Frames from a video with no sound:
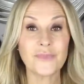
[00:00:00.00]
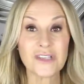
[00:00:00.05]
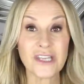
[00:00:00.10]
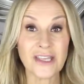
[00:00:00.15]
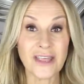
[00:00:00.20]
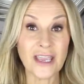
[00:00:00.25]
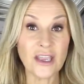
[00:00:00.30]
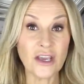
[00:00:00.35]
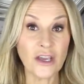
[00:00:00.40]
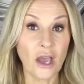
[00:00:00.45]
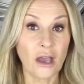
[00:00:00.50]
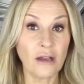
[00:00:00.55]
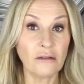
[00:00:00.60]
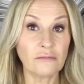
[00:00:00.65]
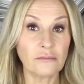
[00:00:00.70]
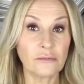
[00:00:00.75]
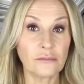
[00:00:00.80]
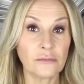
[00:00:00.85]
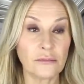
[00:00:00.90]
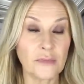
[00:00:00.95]
So there you
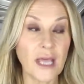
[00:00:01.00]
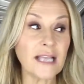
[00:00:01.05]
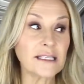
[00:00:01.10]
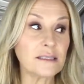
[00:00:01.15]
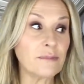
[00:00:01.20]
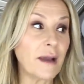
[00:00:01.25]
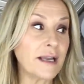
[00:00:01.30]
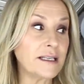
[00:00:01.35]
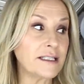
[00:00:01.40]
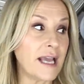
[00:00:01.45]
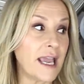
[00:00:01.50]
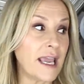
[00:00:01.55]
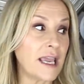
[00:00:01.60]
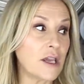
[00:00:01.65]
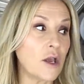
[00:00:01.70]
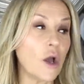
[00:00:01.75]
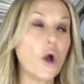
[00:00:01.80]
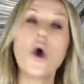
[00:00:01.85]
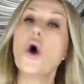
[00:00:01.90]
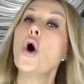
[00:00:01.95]
go. That's my
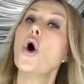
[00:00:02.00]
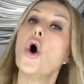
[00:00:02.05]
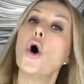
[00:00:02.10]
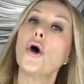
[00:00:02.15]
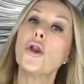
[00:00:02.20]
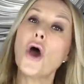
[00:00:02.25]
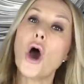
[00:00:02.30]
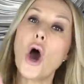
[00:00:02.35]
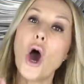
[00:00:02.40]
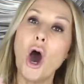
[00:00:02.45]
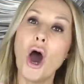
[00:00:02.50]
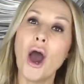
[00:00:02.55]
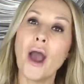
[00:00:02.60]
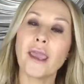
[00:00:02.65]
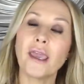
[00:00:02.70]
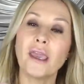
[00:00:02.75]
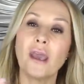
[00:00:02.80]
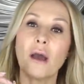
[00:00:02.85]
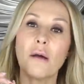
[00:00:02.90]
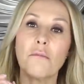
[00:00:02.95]
take on
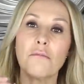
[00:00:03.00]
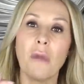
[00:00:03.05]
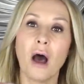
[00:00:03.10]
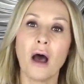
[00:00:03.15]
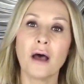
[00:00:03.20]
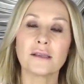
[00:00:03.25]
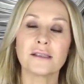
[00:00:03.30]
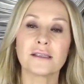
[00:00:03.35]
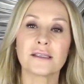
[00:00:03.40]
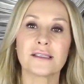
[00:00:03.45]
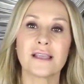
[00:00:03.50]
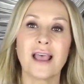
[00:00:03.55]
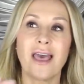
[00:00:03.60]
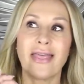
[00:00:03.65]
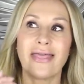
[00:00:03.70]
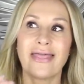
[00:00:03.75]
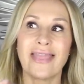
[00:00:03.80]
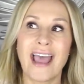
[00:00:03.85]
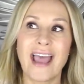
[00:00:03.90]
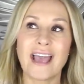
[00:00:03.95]
eye masks
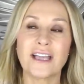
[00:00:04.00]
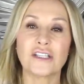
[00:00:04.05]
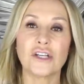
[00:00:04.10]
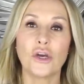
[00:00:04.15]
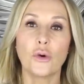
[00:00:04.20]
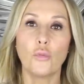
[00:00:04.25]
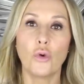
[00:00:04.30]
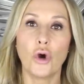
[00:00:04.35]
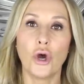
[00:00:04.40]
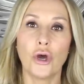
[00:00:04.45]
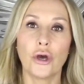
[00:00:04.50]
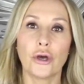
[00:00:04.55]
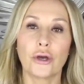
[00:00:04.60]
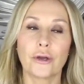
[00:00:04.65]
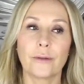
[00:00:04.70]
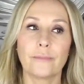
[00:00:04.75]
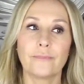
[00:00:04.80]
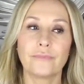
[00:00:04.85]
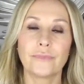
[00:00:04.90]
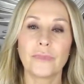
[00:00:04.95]
that
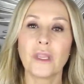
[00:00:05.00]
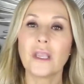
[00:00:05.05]
work.